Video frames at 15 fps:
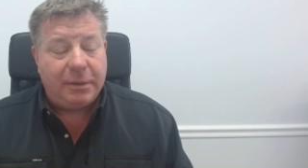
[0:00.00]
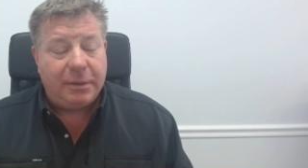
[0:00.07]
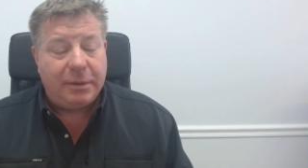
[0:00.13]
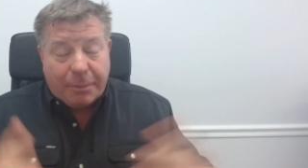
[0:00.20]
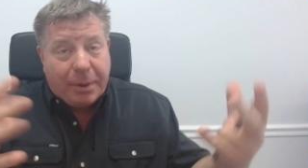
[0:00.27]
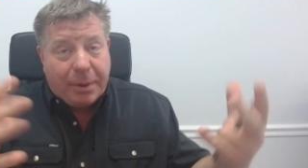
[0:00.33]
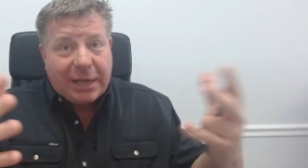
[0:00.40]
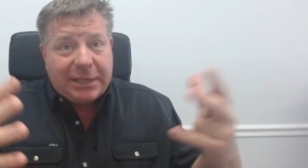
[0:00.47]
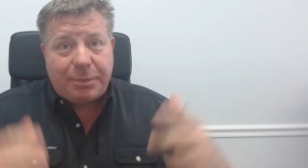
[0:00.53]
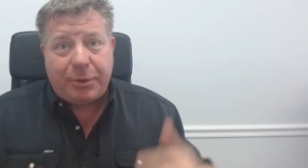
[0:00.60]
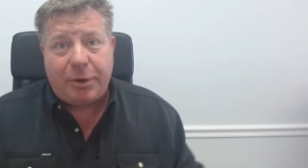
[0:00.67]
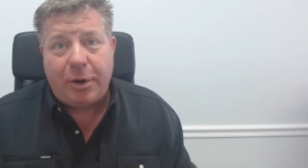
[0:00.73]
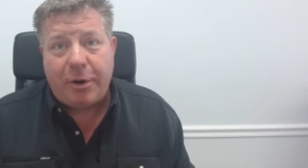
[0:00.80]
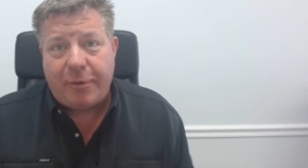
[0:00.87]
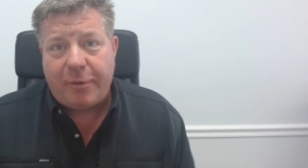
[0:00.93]
It's
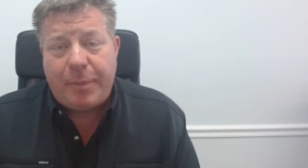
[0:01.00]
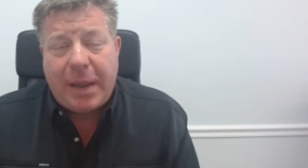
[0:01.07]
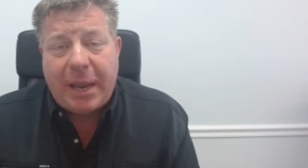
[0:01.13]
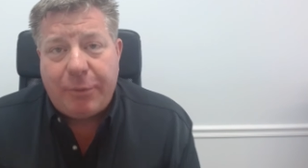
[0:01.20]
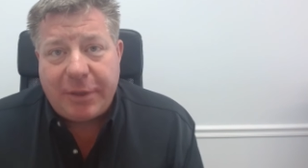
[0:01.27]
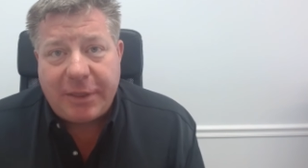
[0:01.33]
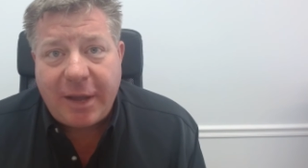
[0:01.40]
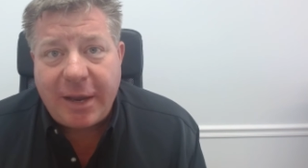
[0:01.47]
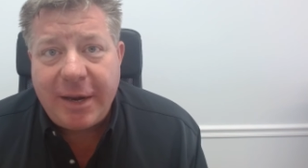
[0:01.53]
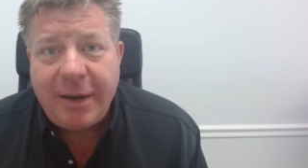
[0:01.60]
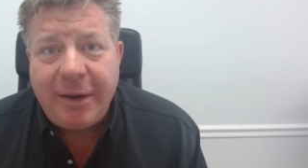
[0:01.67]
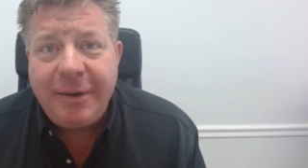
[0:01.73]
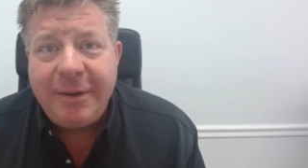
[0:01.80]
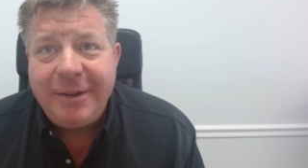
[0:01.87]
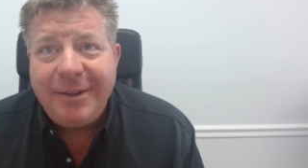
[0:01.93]
impossible to overpay with
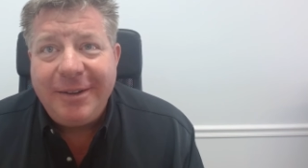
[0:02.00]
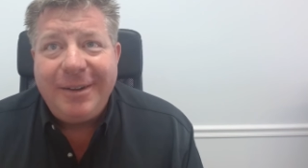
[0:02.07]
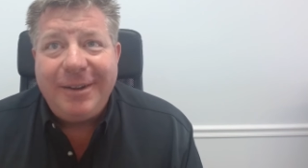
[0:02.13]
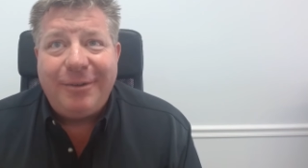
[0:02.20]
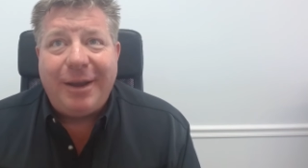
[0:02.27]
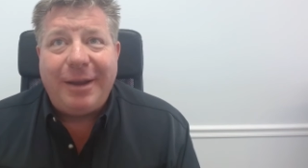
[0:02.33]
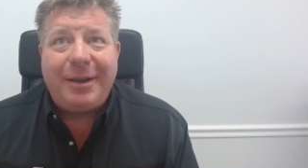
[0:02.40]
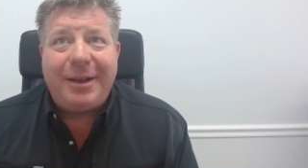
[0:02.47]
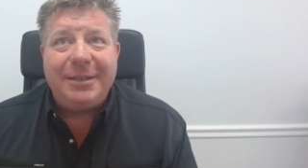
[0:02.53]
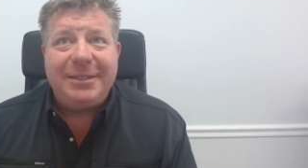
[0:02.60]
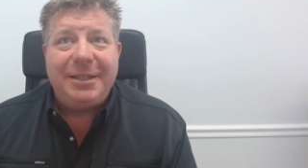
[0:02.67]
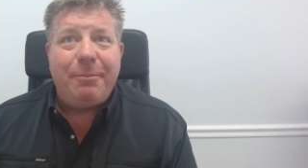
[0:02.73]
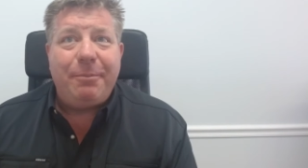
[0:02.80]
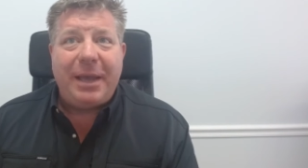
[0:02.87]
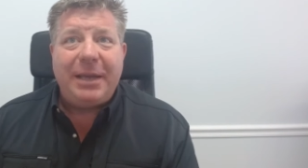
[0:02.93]
lending, right? Because
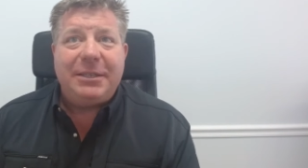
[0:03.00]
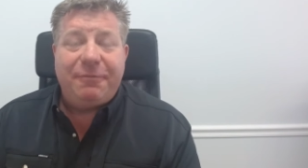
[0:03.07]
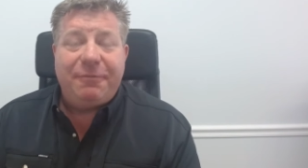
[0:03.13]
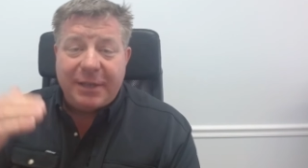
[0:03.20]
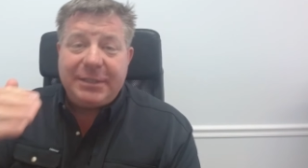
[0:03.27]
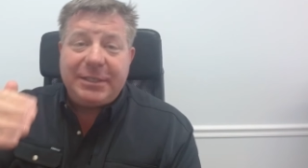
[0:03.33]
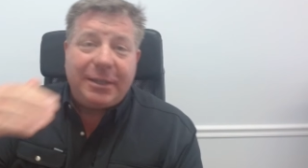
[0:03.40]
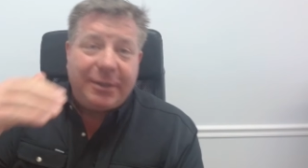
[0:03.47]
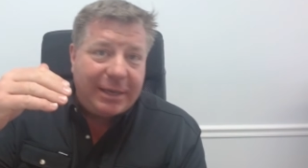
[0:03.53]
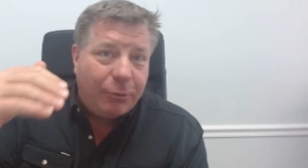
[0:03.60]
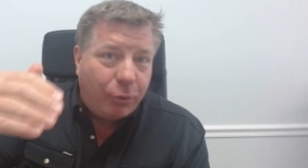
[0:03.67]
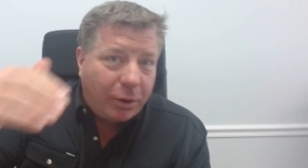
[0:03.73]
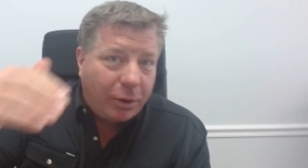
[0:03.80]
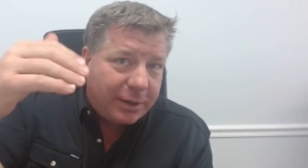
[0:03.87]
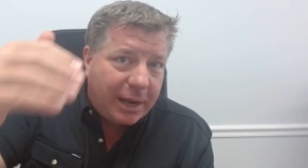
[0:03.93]
the banks physically
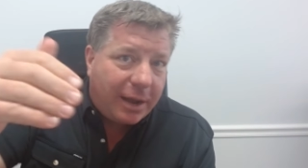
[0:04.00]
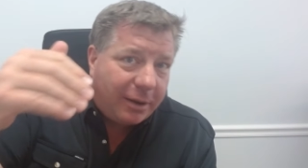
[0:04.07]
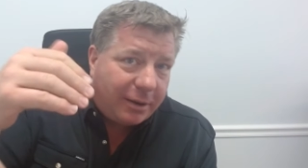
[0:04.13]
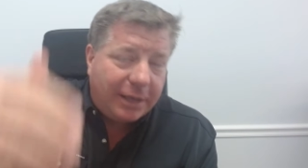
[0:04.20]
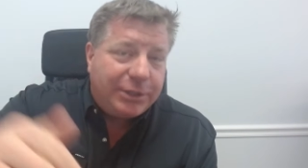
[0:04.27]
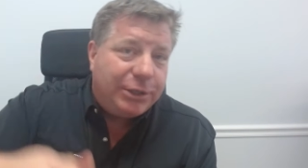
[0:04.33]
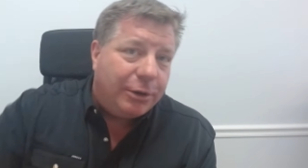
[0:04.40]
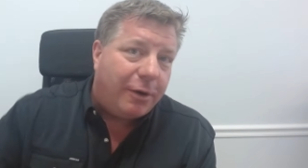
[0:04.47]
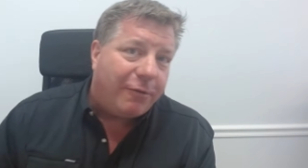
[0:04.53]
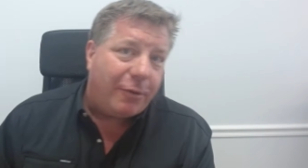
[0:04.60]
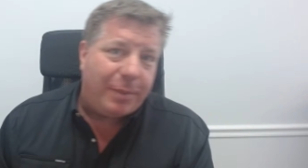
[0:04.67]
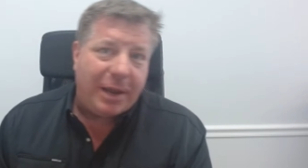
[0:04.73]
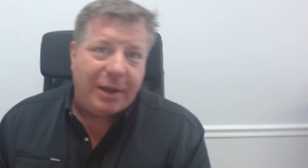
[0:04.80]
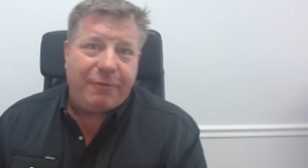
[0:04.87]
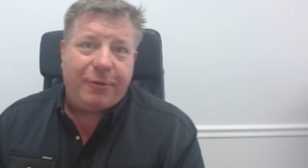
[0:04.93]
will not let you
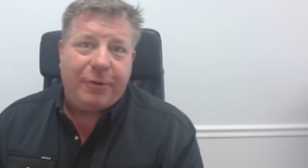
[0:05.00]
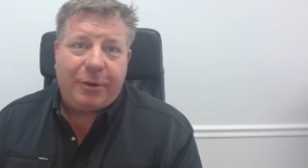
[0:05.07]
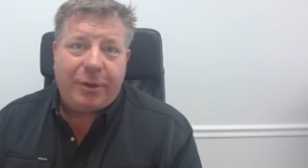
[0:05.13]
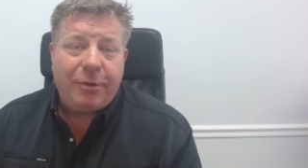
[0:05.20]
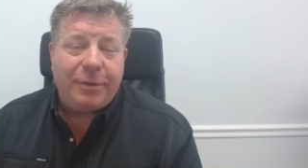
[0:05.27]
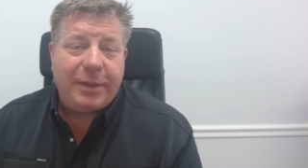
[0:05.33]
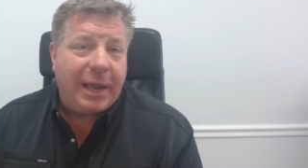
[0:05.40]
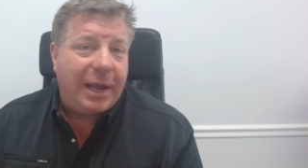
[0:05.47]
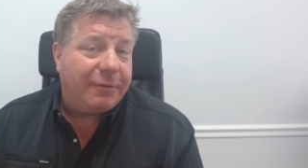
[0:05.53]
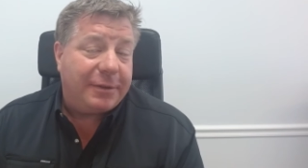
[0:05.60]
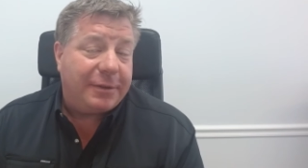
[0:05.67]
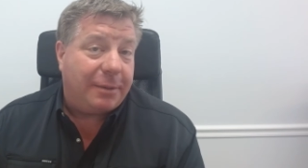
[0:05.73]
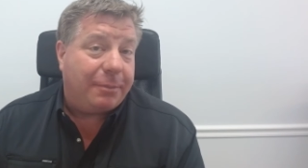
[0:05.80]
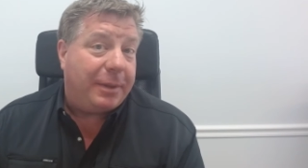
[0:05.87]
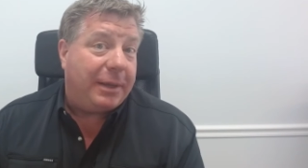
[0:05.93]
overpay for a loan. They
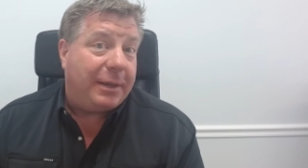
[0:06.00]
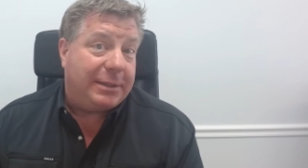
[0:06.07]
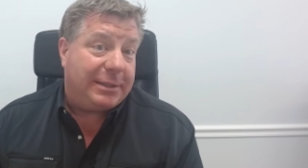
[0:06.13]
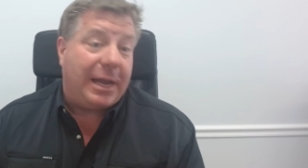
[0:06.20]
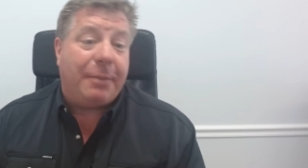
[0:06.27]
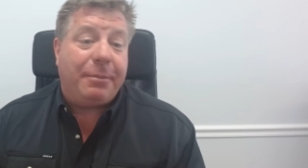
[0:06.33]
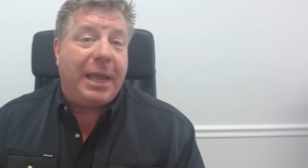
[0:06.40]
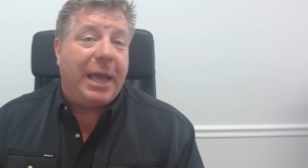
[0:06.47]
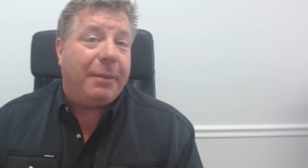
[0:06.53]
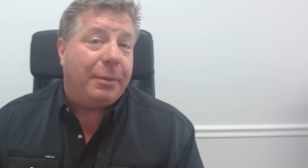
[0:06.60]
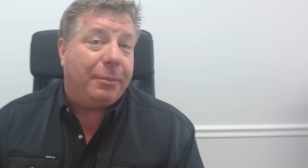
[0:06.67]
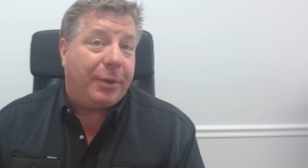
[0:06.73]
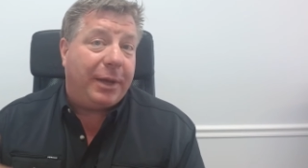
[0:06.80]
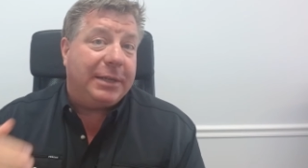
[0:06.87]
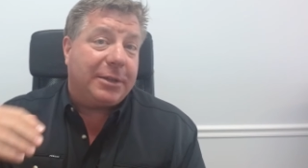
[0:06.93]
have something, a stopgap
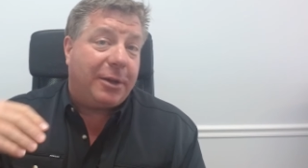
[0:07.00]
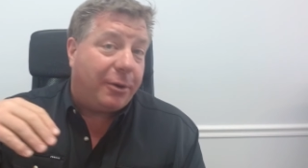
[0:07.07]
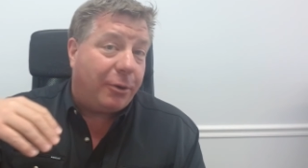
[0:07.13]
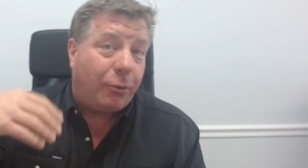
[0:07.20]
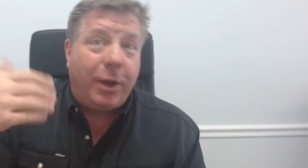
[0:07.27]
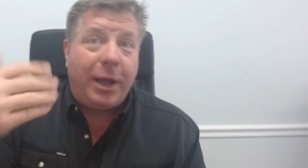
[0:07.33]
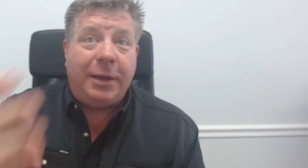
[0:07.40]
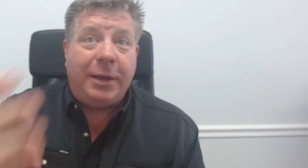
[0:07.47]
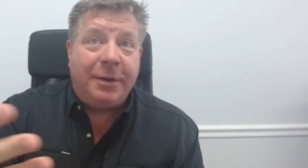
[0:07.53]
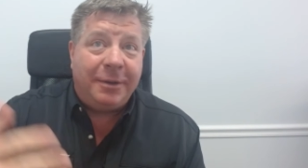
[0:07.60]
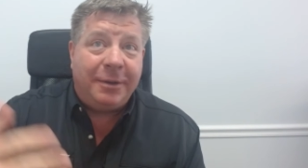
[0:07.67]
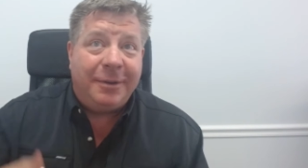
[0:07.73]
in place called a what?